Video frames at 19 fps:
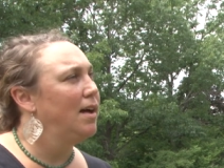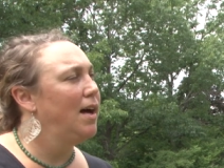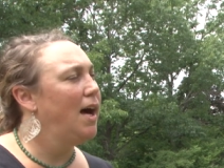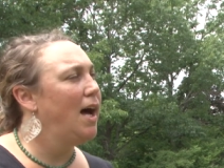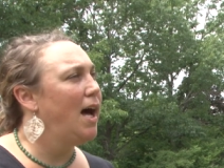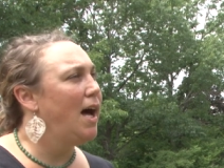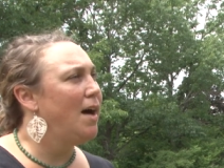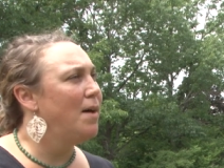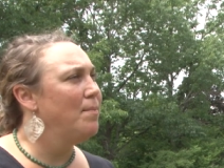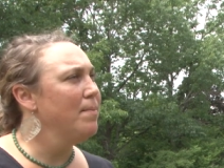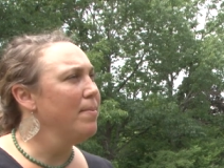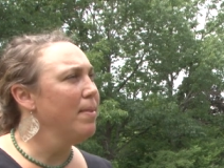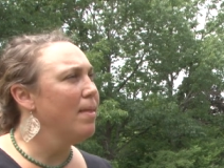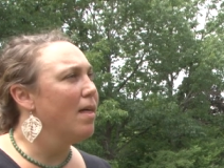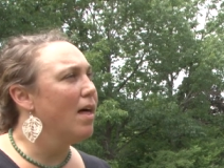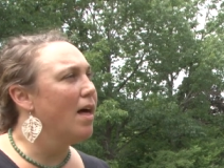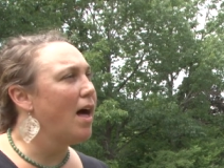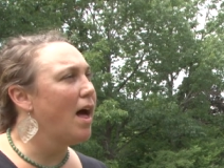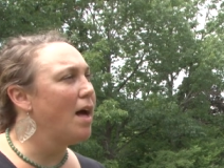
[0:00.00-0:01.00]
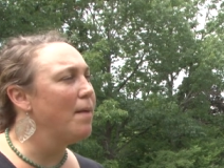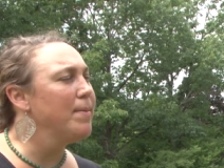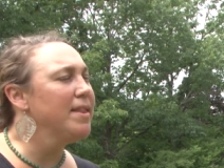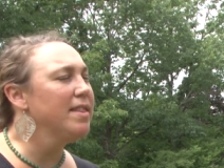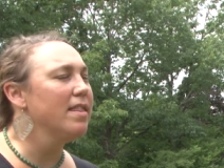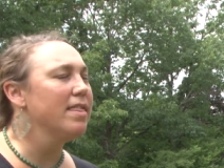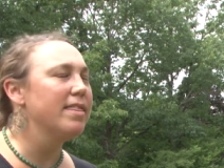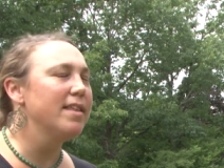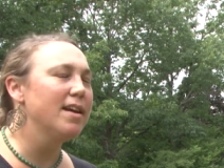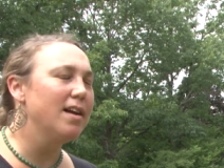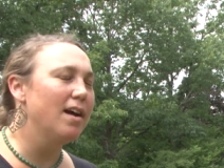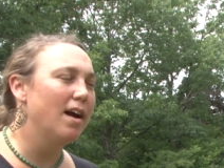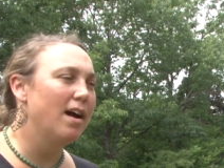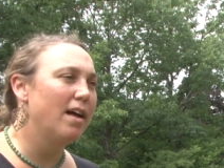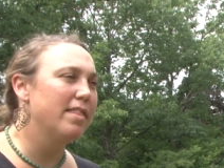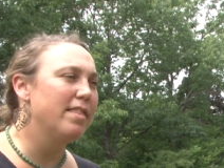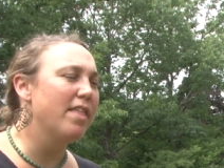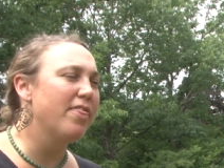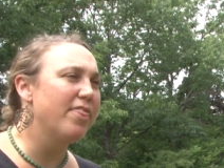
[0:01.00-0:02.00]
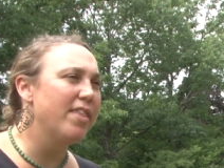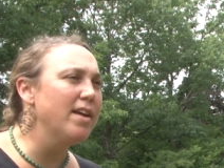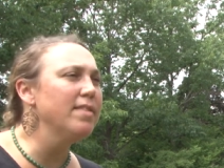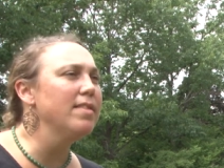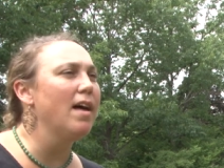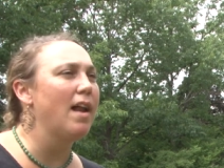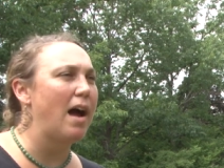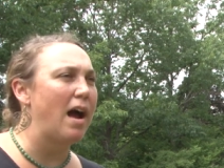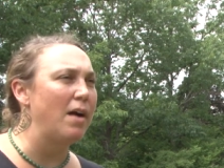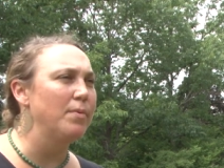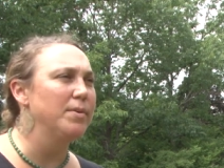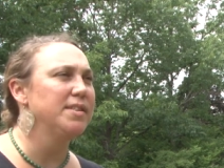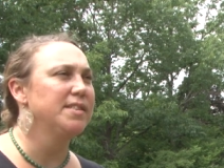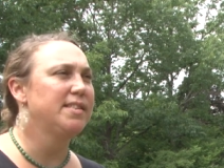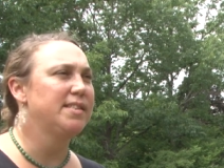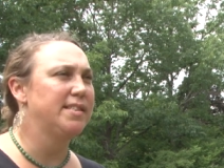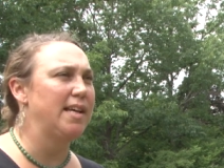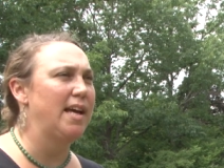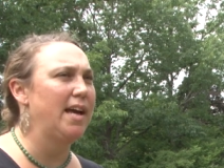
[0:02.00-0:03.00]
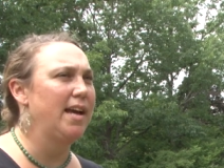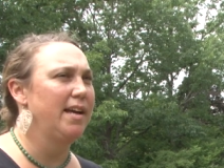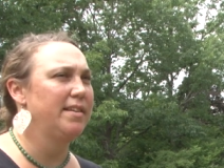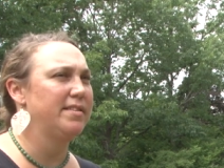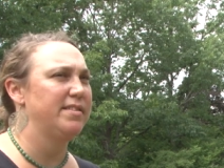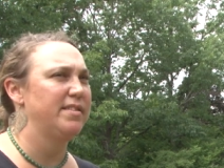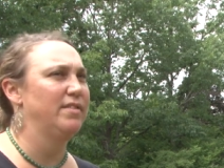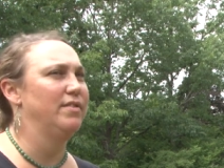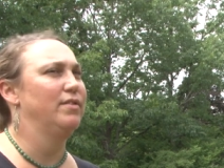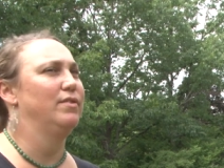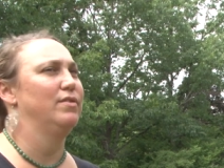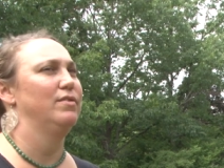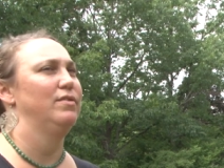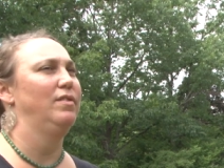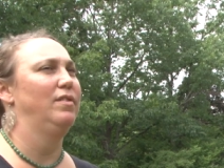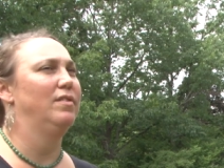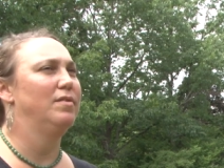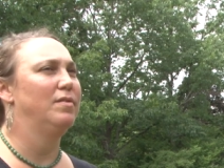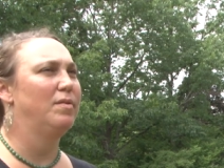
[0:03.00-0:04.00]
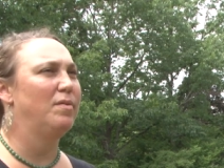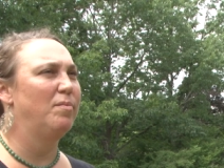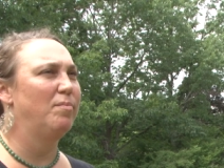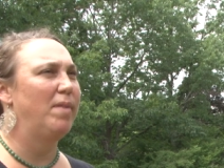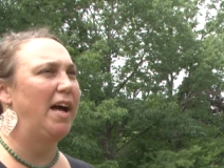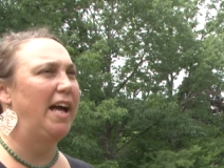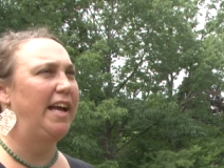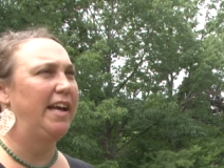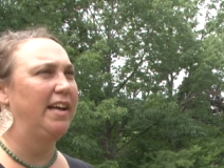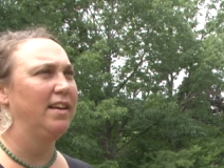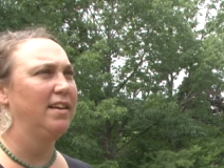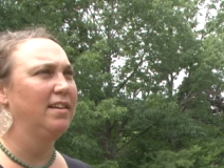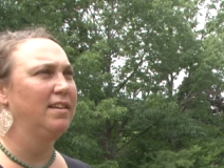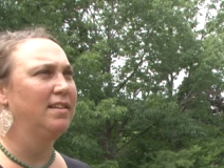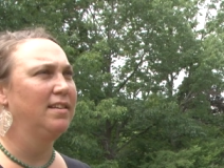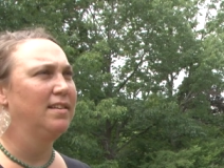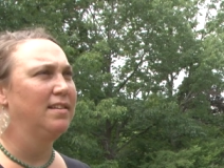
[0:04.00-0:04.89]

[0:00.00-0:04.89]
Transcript: Um, I mean, the thing, the thing that I would say to my